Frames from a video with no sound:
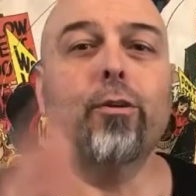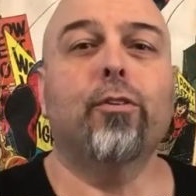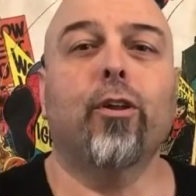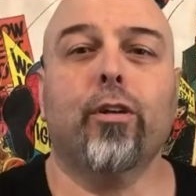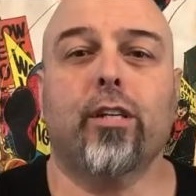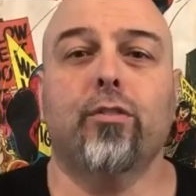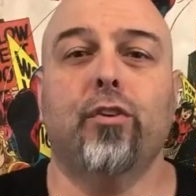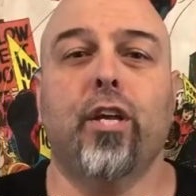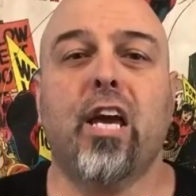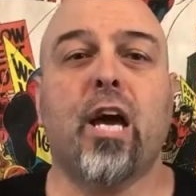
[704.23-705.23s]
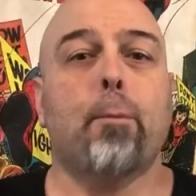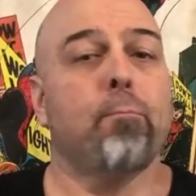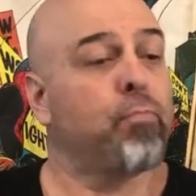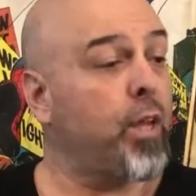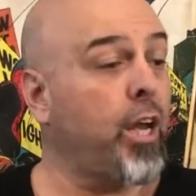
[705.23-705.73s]
you like this video
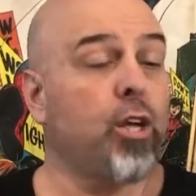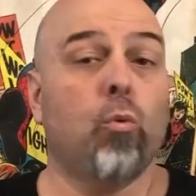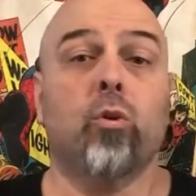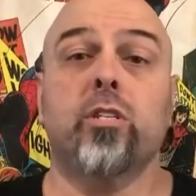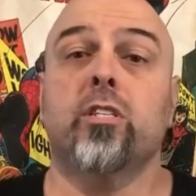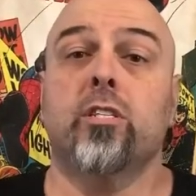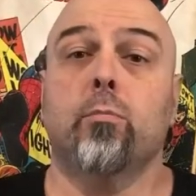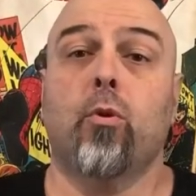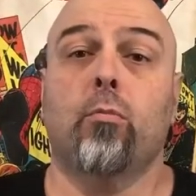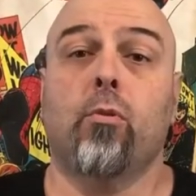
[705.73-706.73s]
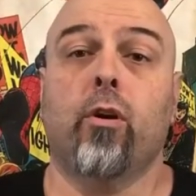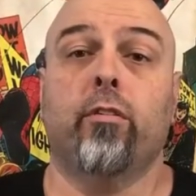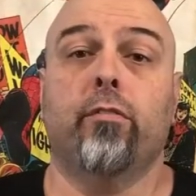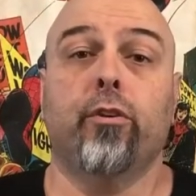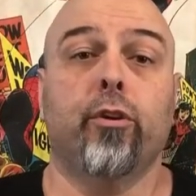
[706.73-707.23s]
and you want to see some more of my
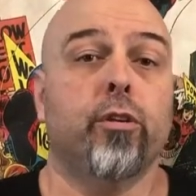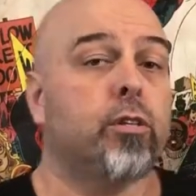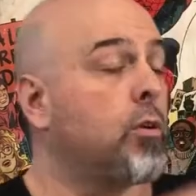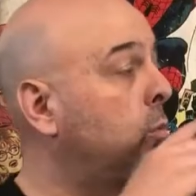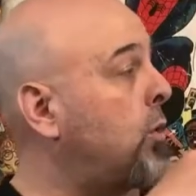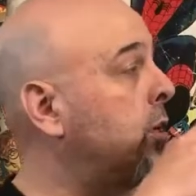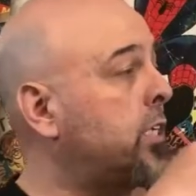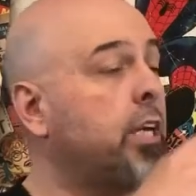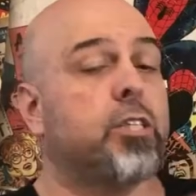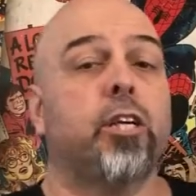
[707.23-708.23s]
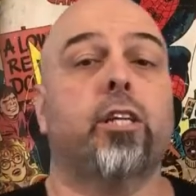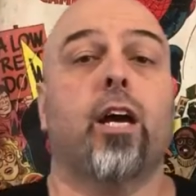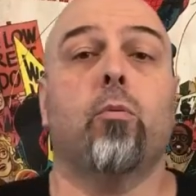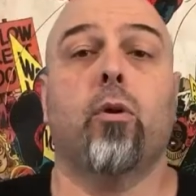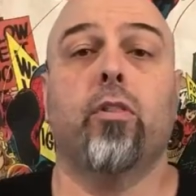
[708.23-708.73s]
reviews, why don't you go check that
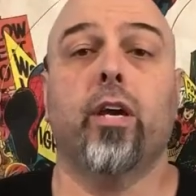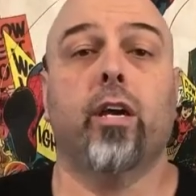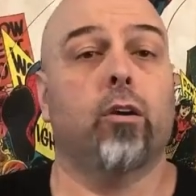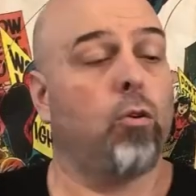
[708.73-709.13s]
one there?